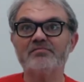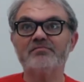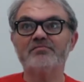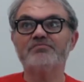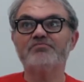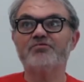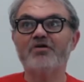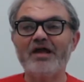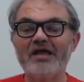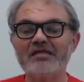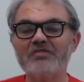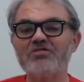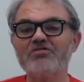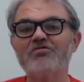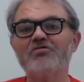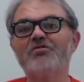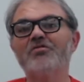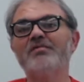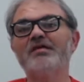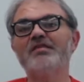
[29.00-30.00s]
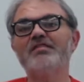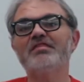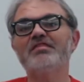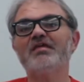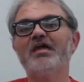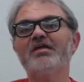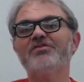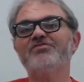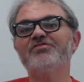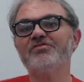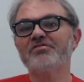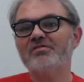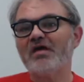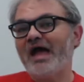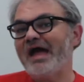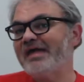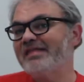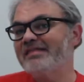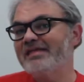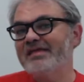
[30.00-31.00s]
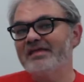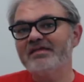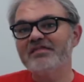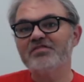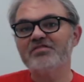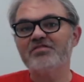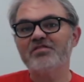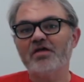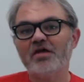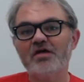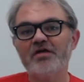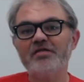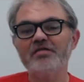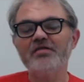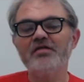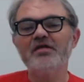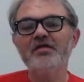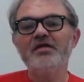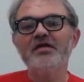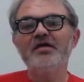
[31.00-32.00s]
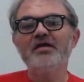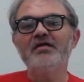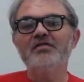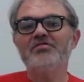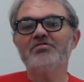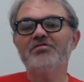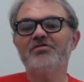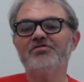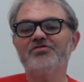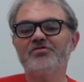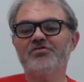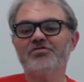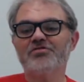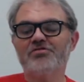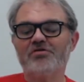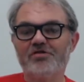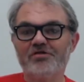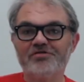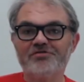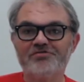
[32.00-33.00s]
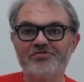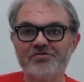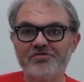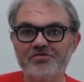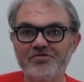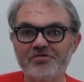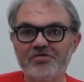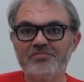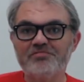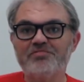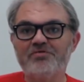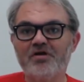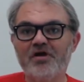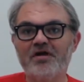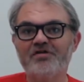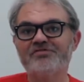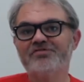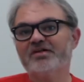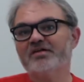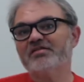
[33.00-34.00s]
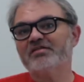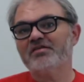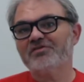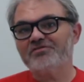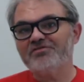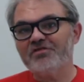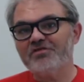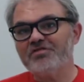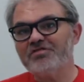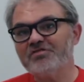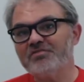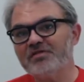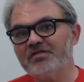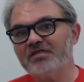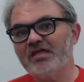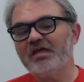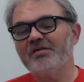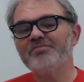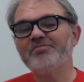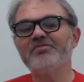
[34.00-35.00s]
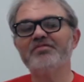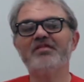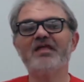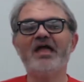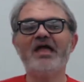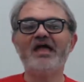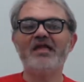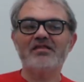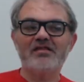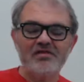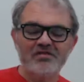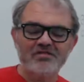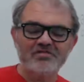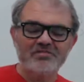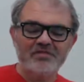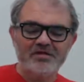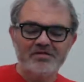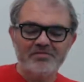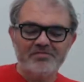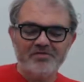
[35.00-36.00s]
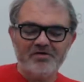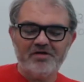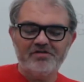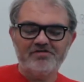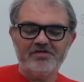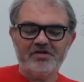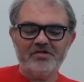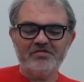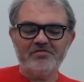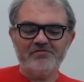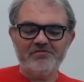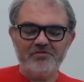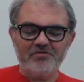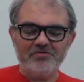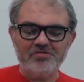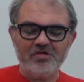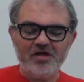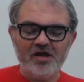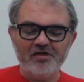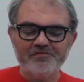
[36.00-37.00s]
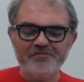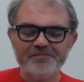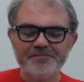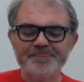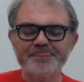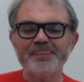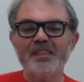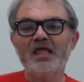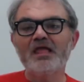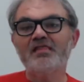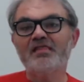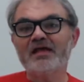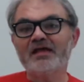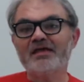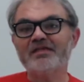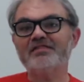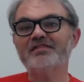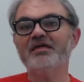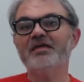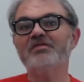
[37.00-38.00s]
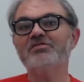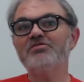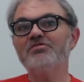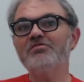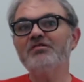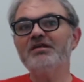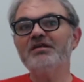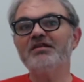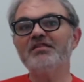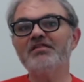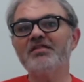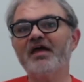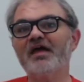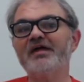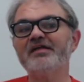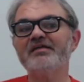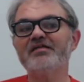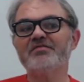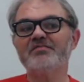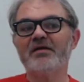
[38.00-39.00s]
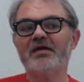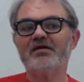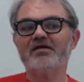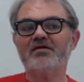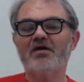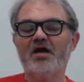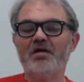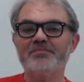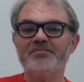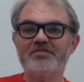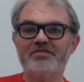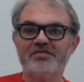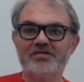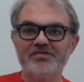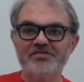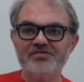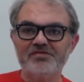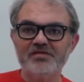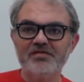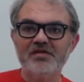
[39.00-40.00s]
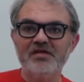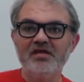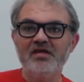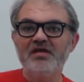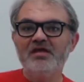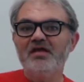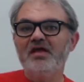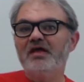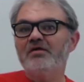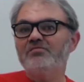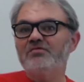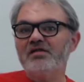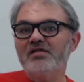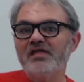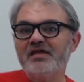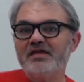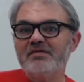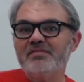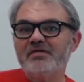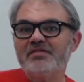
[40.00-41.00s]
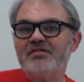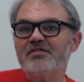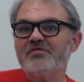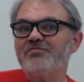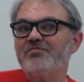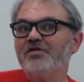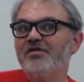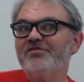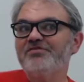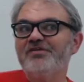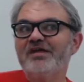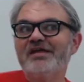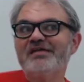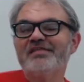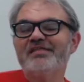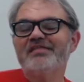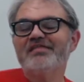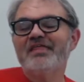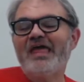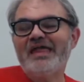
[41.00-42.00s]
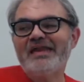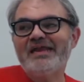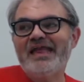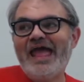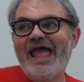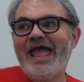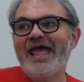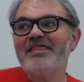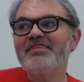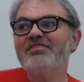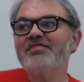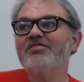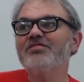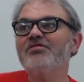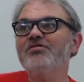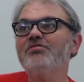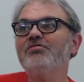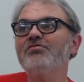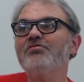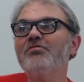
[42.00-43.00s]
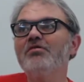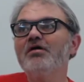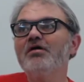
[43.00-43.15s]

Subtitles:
brainstorming sketch ideas done, so that you can start your good project. And I'll show you some examples of that, and I'll explain the project. So first off, like I said, 2D design is about composition. And what I like about this project is that it asks you